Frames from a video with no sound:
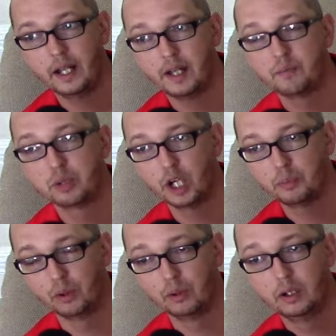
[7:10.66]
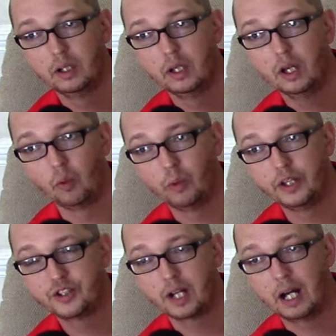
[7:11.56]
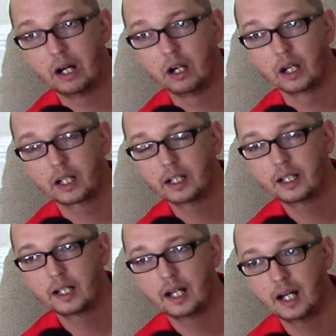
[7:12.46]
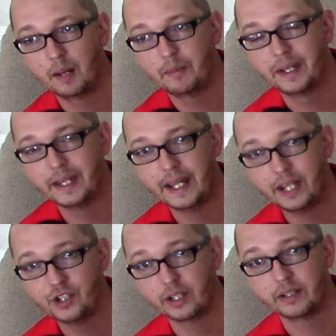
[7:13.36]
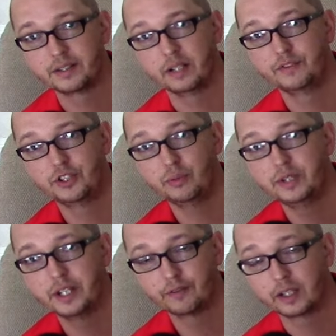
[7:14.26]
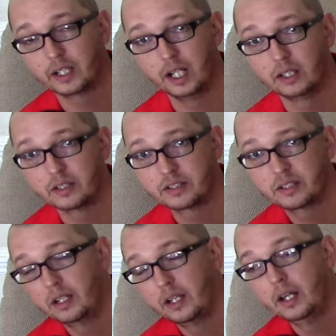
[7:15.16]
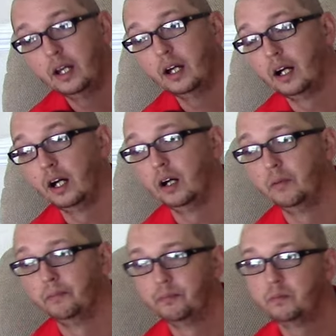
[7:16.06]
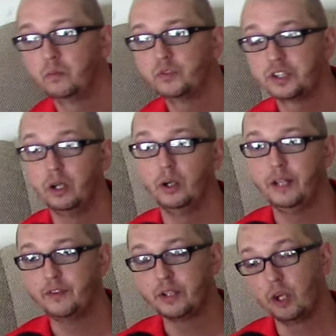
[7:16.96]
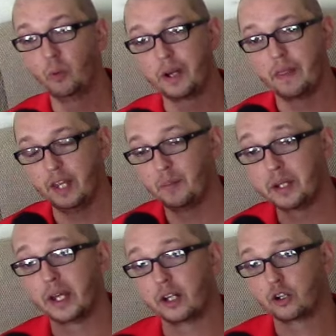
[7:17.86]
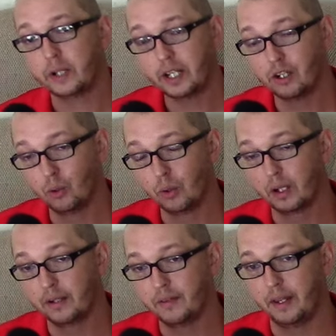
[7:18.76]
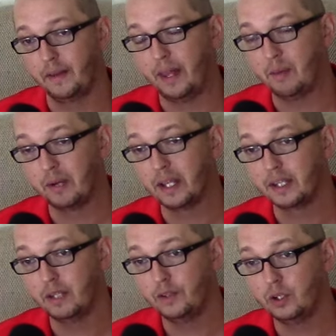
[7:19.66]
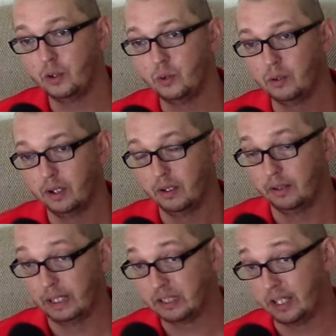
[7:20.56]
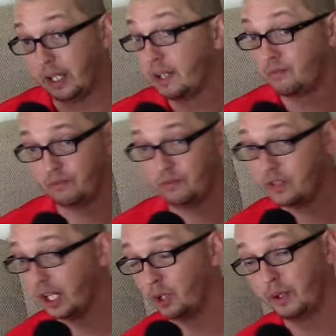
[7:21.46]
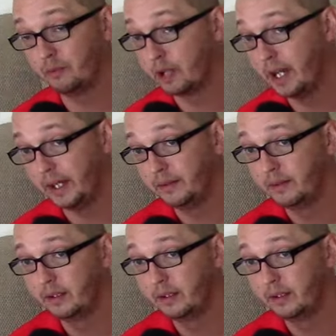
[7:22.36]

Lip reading: and purple, which are combinations of 2 different colors. So if you kill one of them and get a green core, then that might give you, like, say, yellow and red